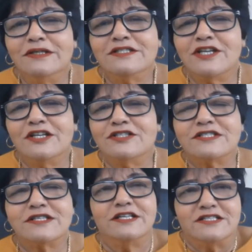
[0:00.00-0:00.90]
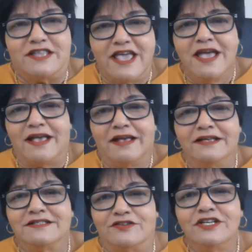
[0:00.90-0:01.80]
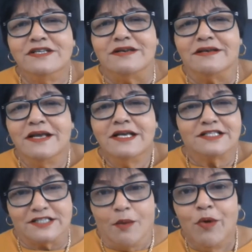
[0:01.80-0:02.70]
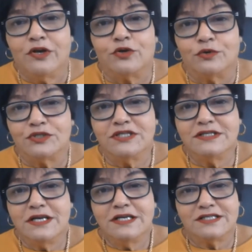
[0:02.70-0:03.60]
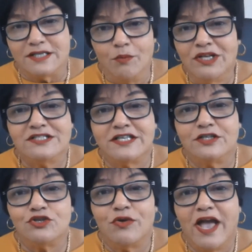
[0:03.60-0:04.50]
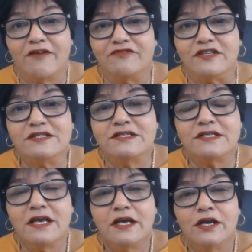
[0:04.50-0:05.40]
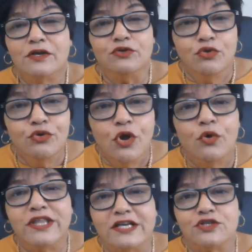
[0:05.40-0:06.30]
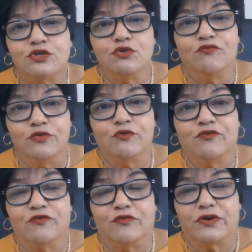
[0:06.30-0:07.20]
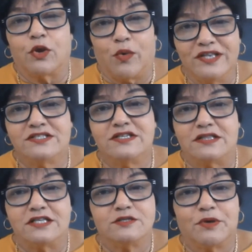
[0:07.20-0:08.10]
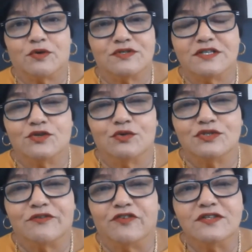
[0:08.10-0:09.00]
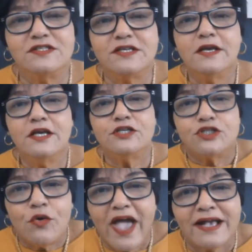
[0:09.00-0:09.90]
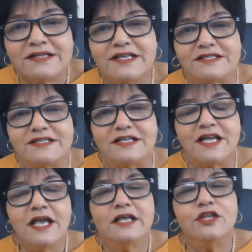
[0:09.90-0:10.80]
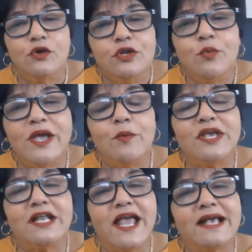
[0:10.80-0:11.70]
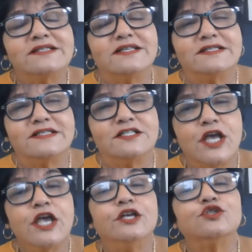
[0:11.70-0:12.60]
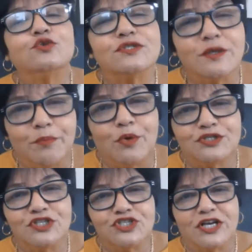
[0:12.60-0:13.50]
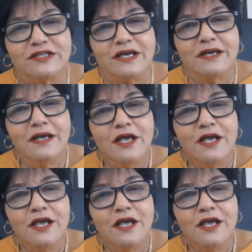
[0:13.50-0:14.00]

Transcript: It's there, it's written. Someone wrote it. Someone said you have this. You know that you've requested this because there's no difference. So access it. The only way we can access it is to support each other.